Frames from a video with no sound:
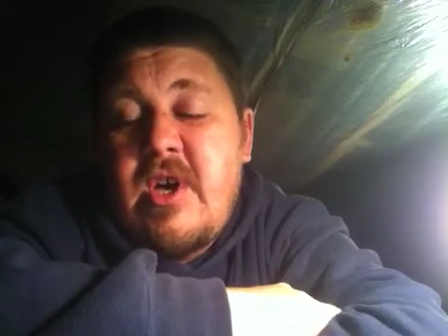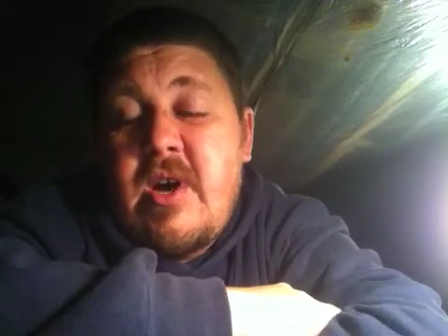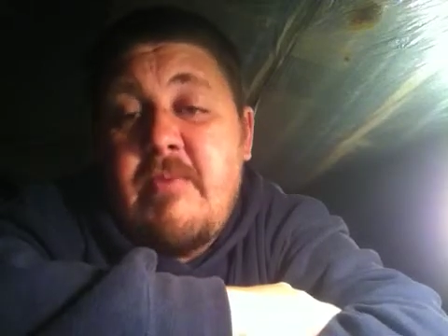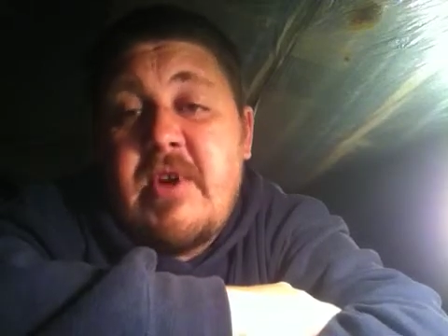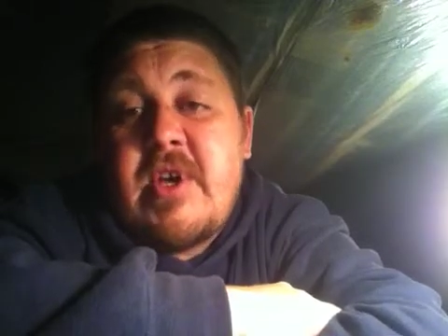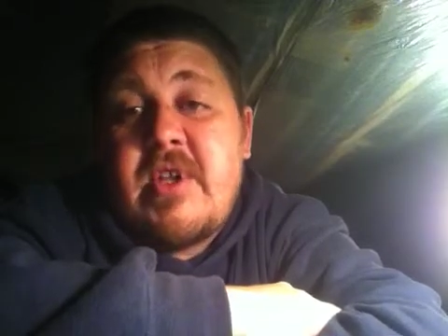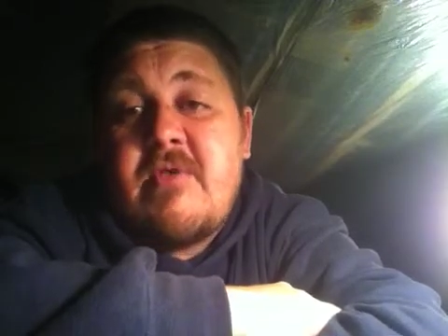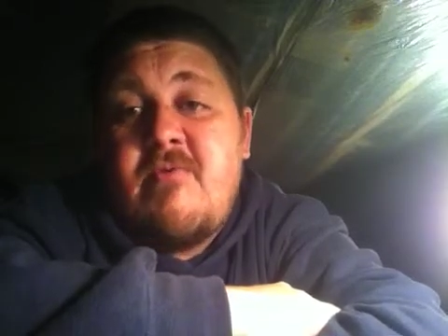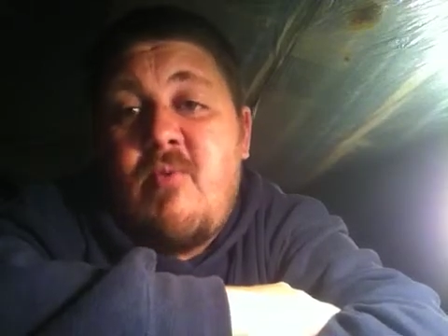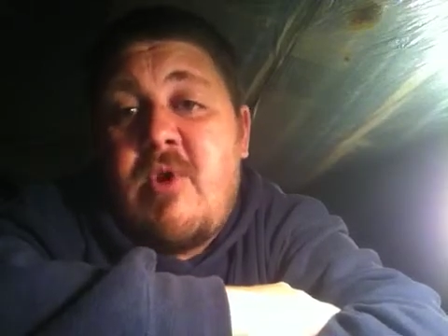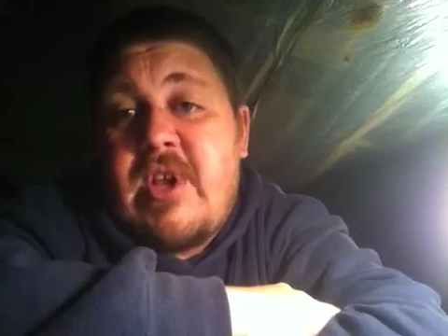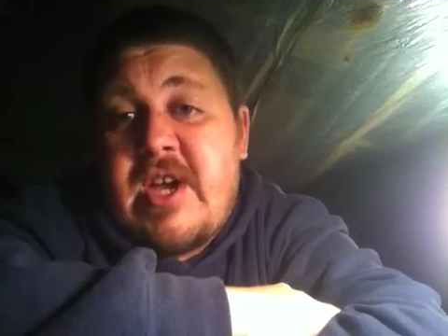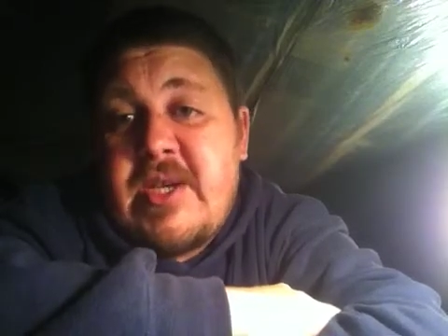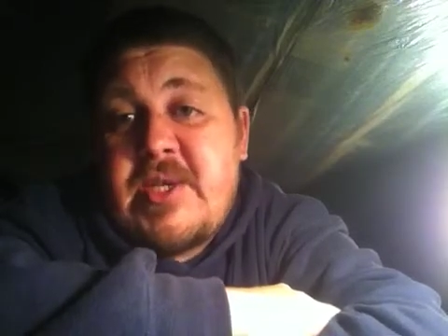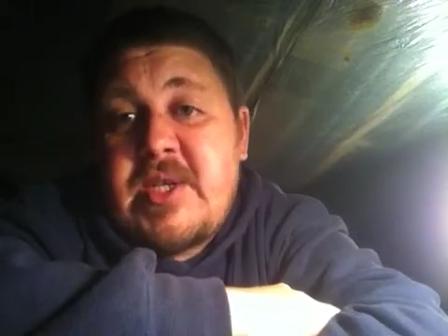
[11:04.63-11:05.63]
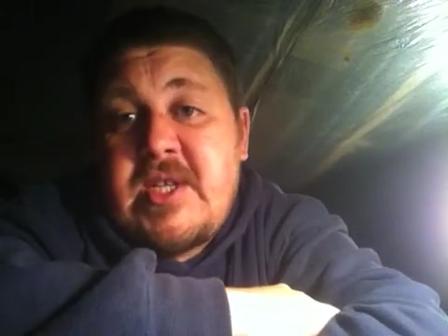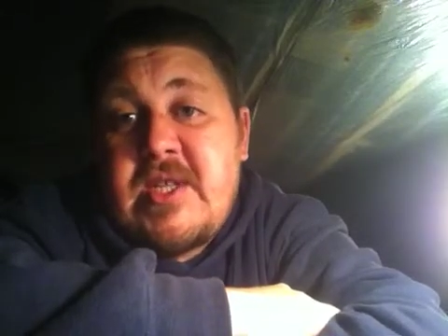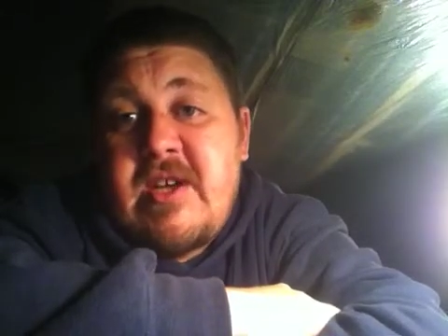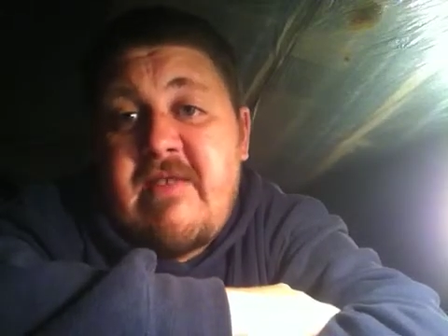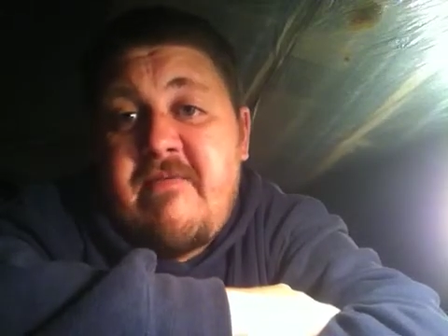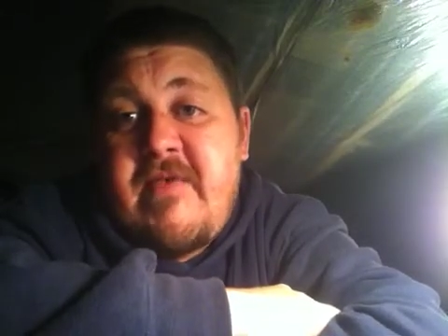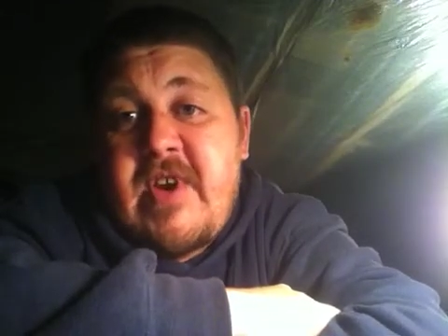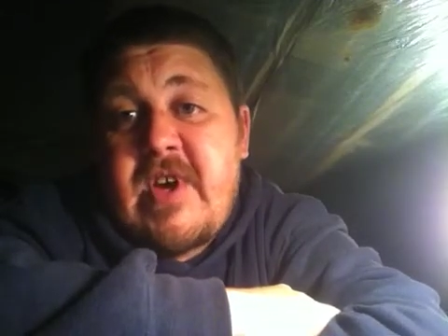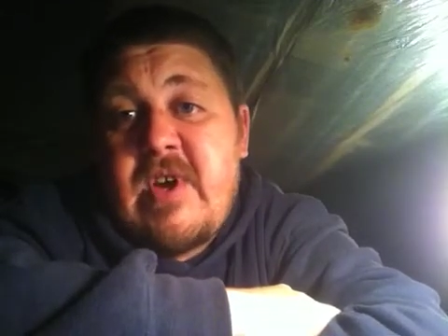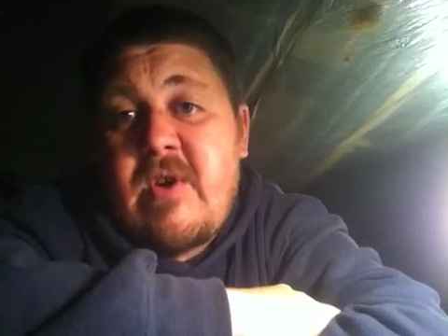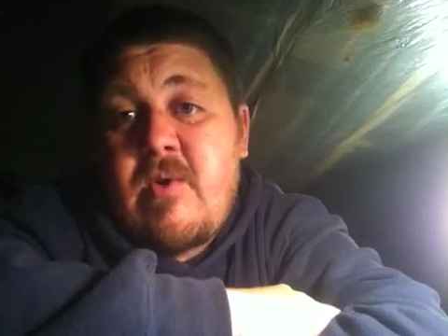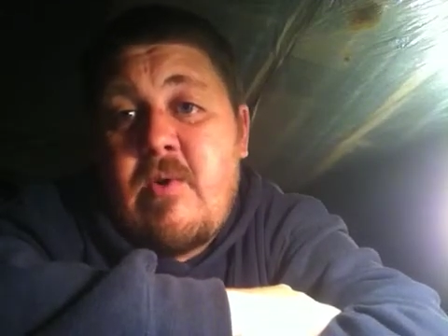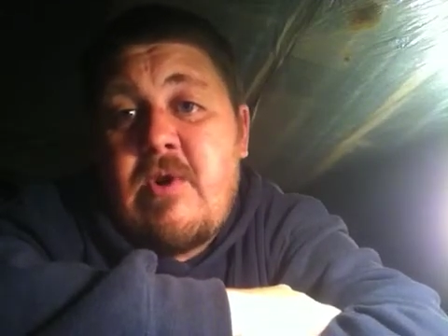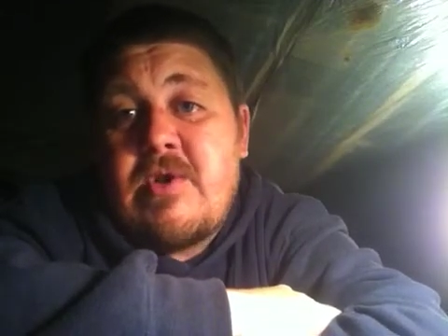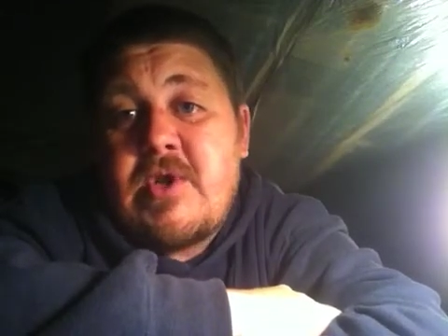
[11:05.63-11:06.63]
I mean, when I seen that
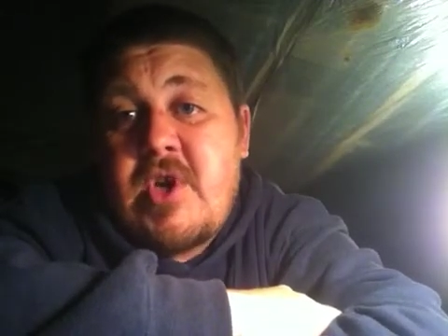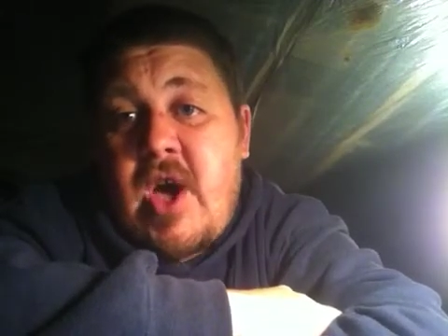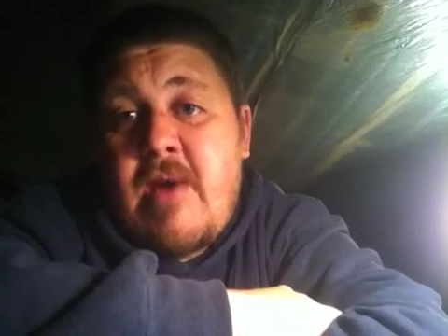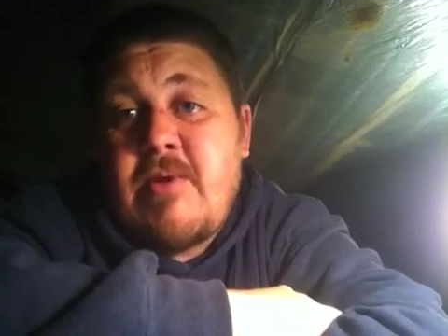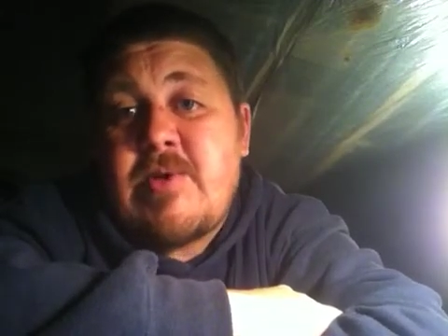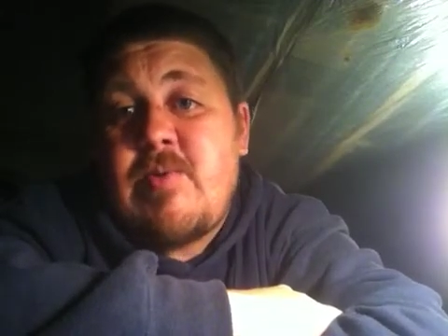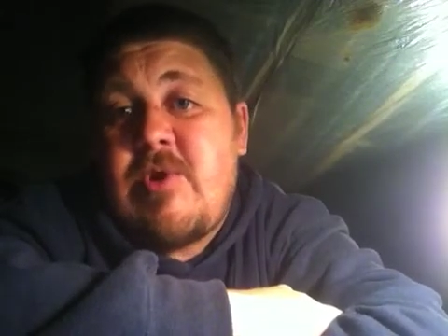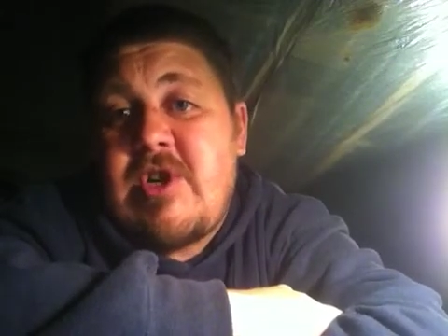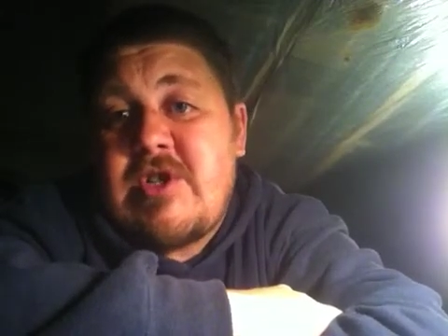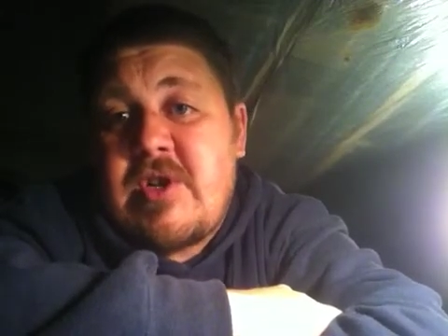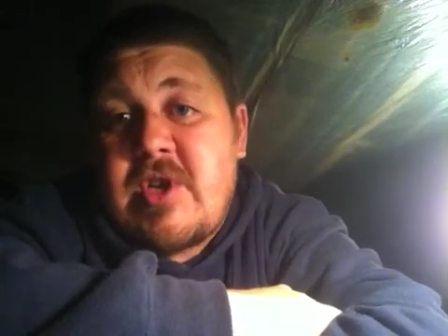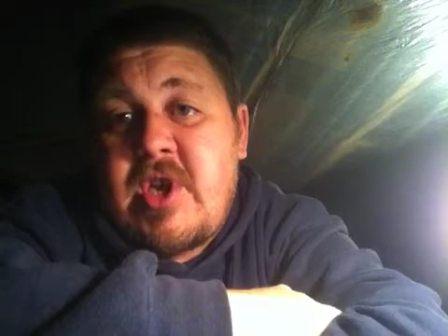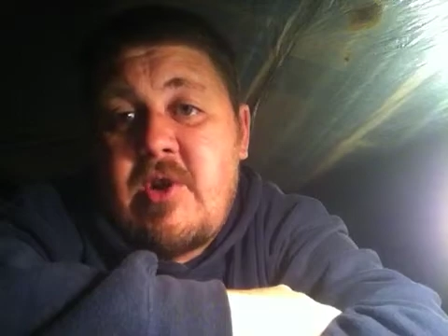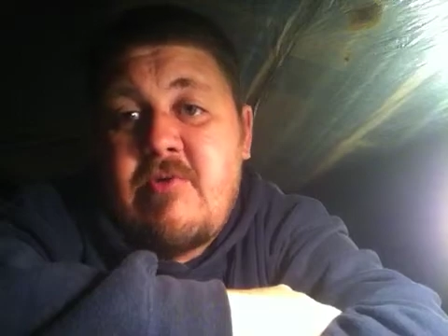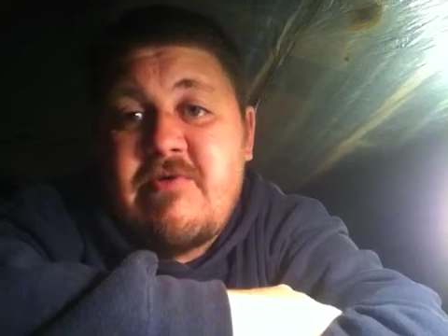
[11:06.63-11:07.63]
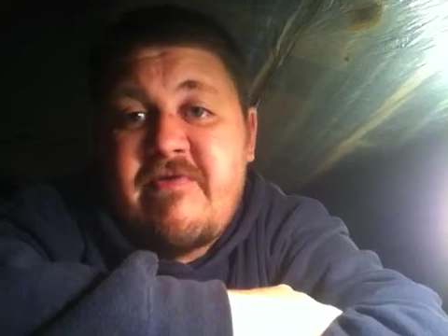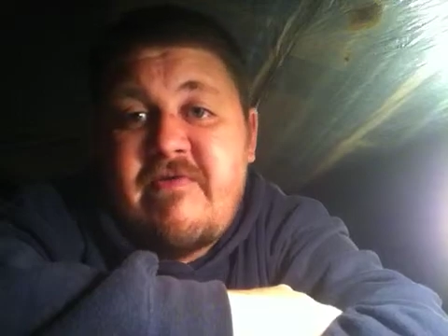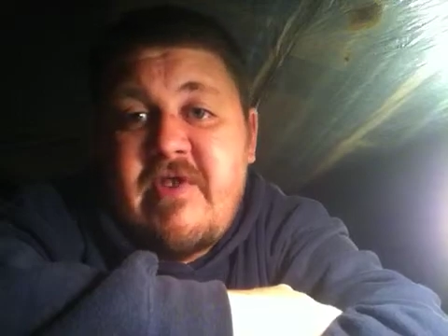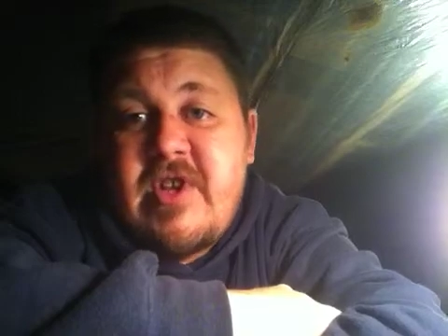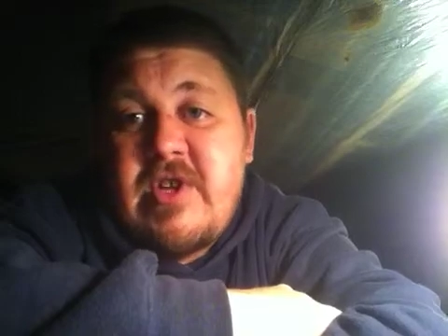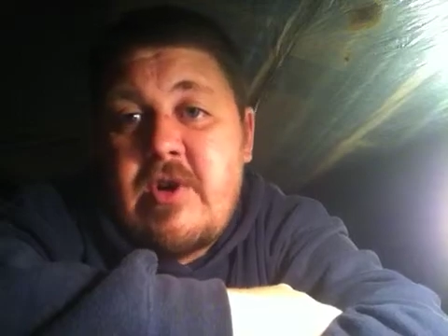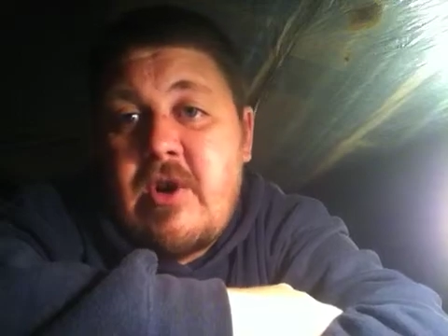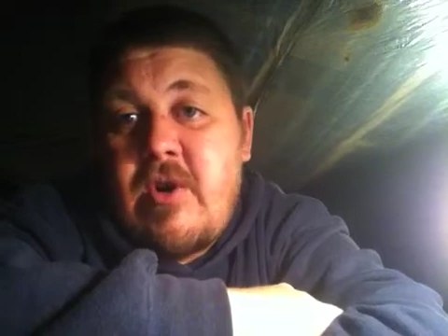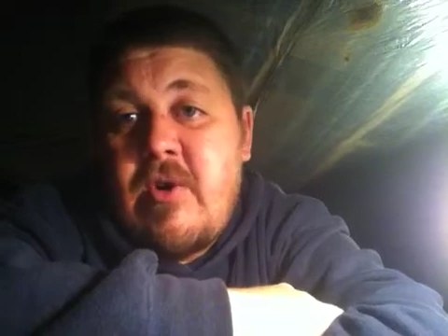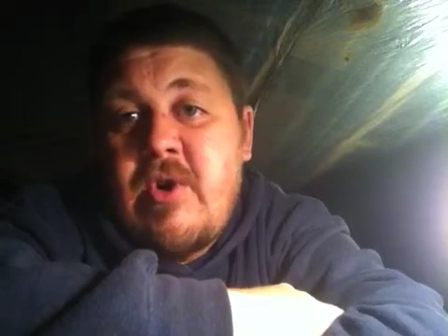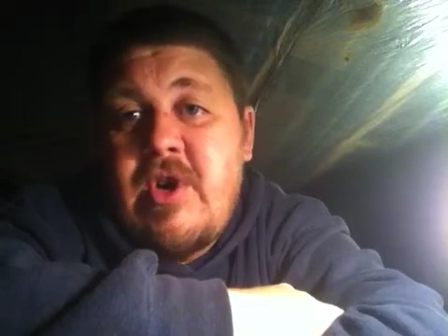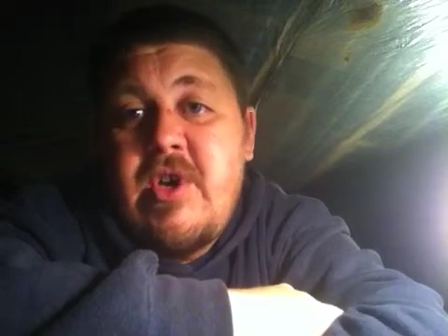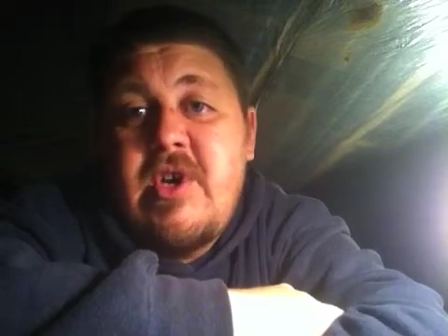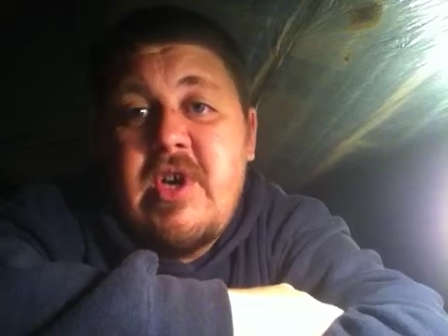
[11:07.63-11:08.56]
figure I was watching Cohen's video,